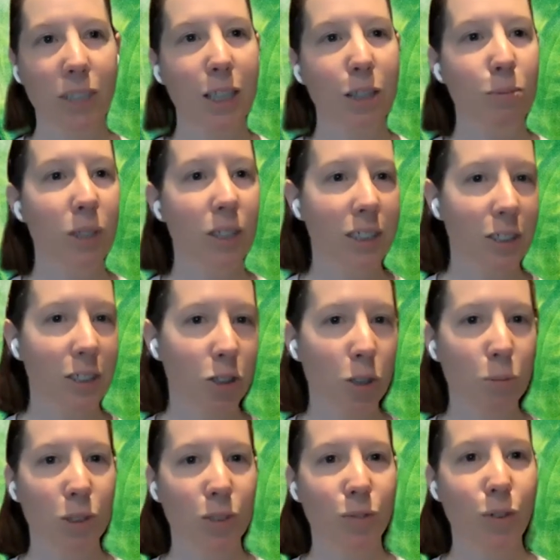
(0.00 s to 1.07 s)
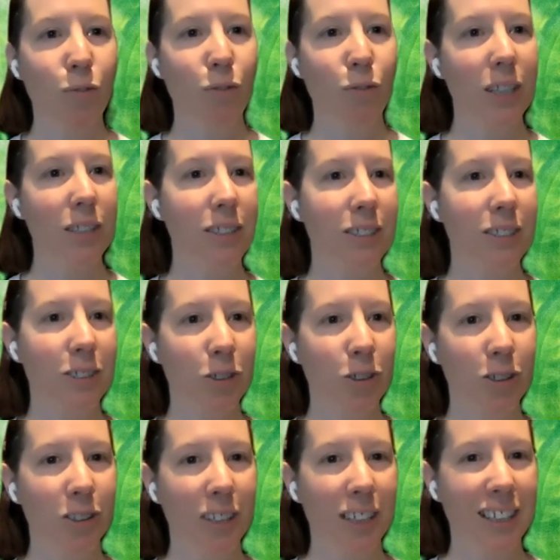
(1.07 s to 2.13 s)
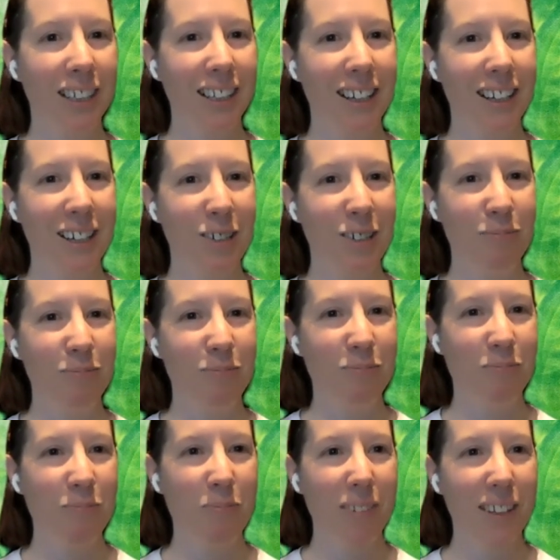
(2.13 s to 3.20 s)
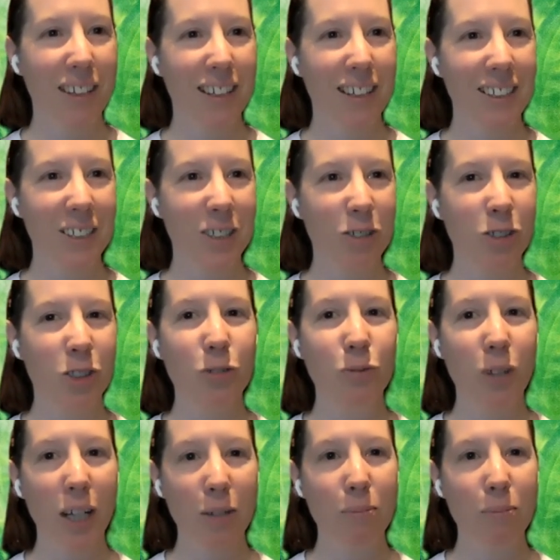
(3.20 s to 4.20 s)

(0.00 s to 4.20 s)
tidbits in terms of events, or like, do you